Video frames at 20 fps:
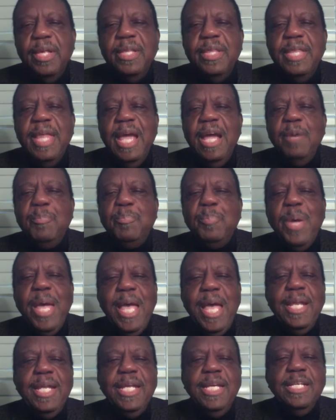Their
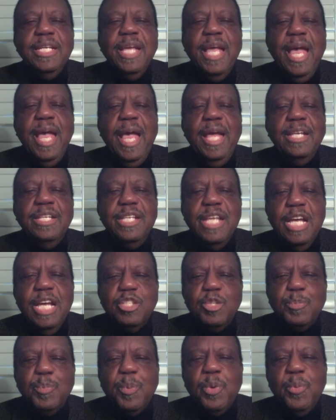panic and
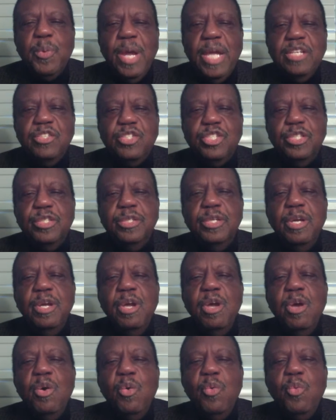desperation
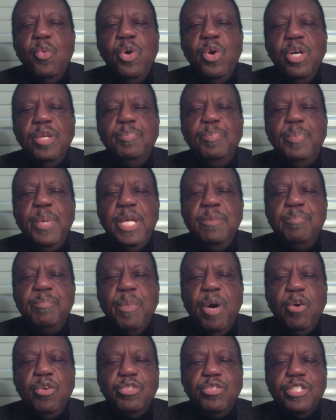would be
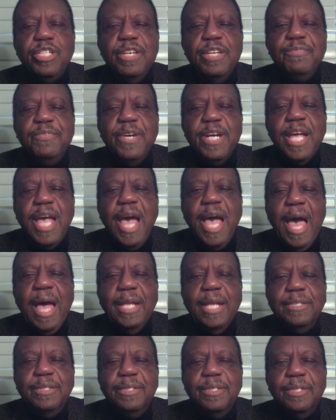mostly
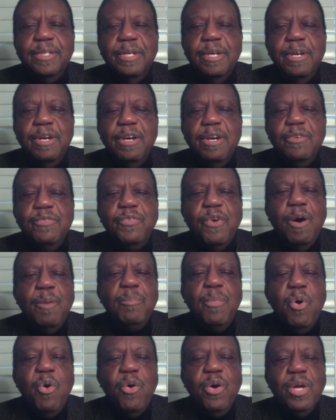forgotten for
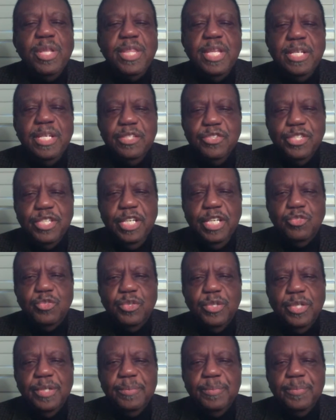more than a
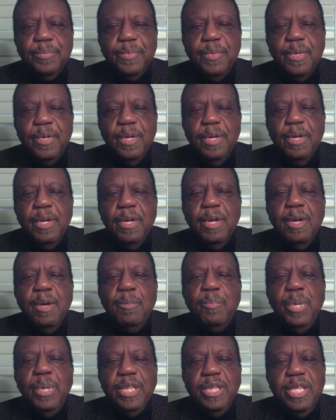century,
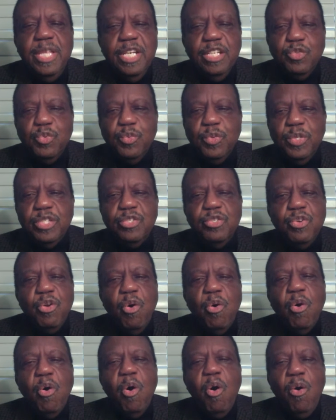but this was
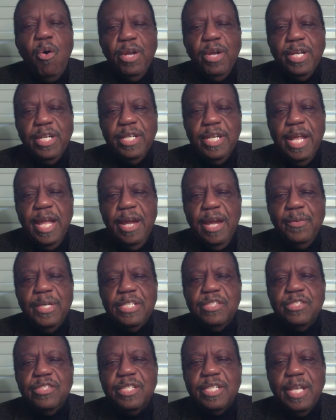no
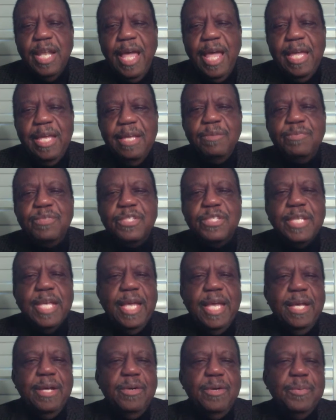ordinary slave
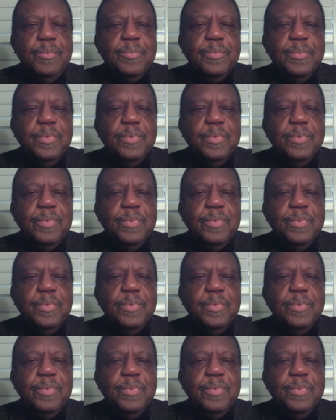sale.